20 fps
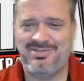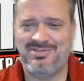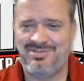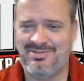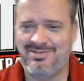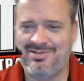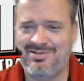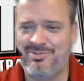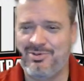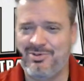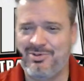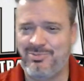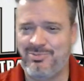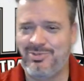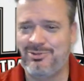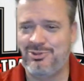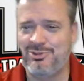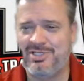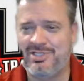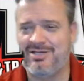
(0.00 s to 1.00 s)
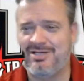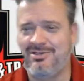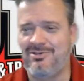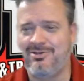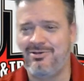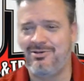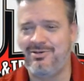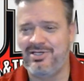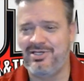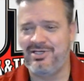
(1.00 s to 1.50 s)
limited pro stock
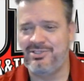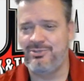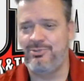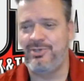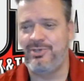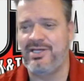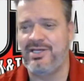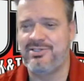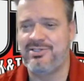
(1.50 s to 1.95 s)
on next week.